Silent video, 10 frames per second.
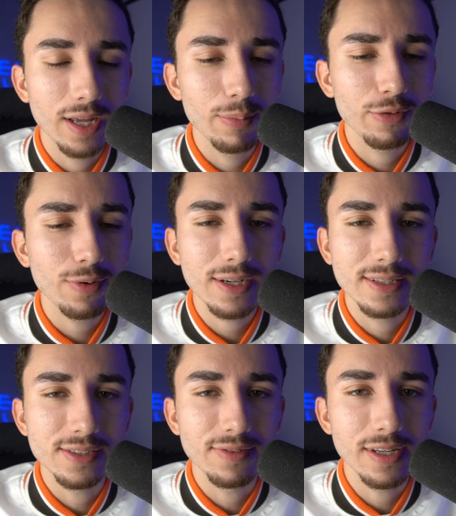And before I end
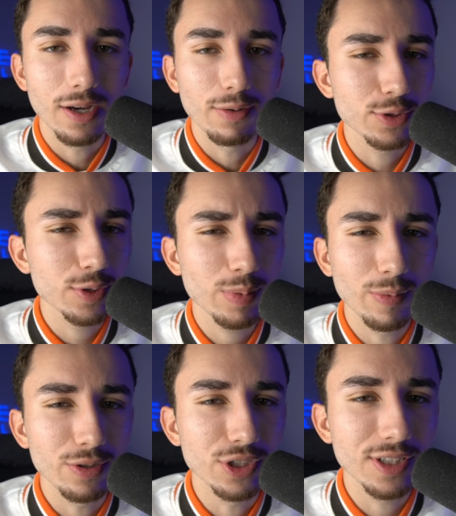this video, Super
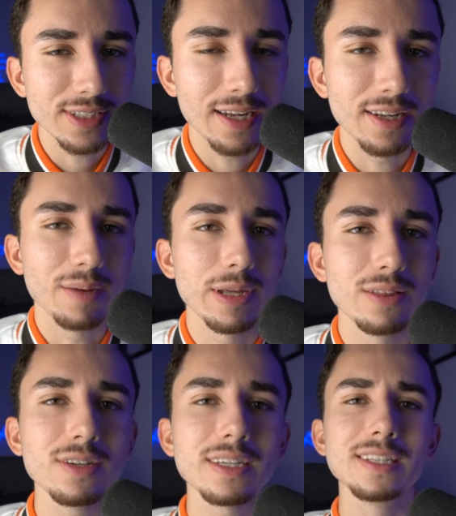Bowl just ended. I mean,
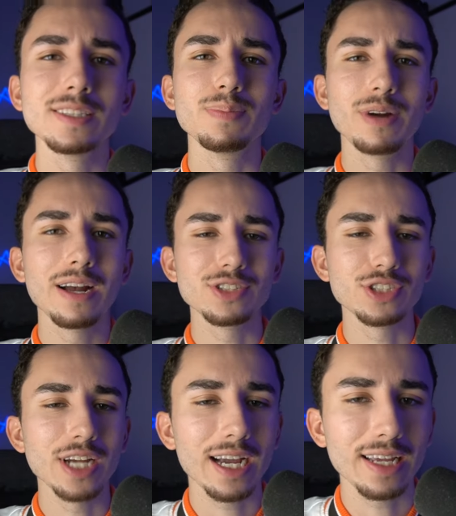look at this Browns
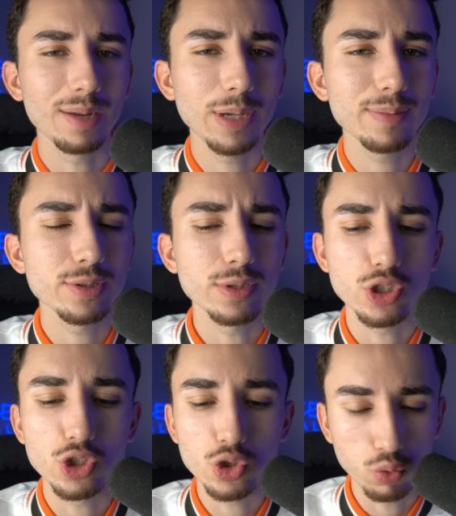jacket. I'm absolutely
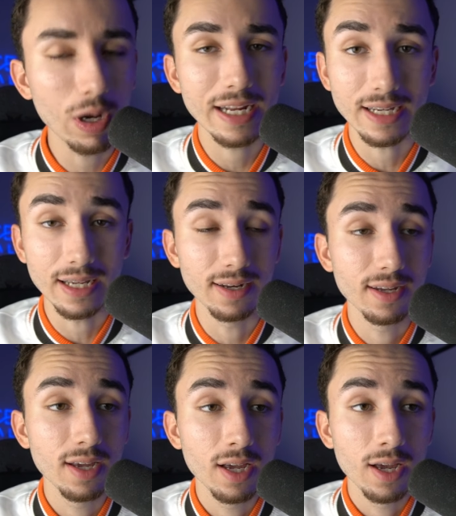sweating and
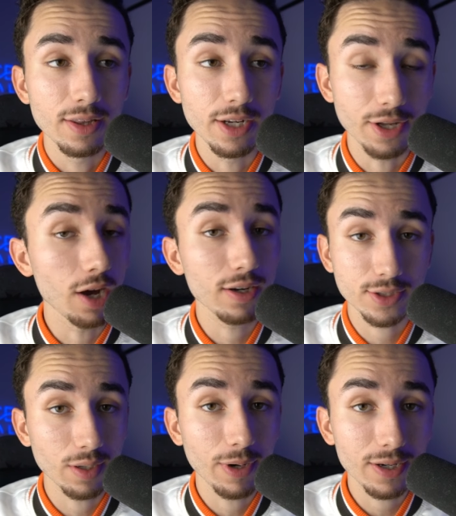the dogs
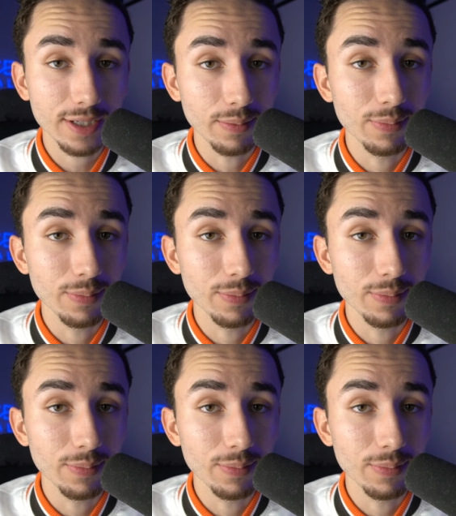are barking,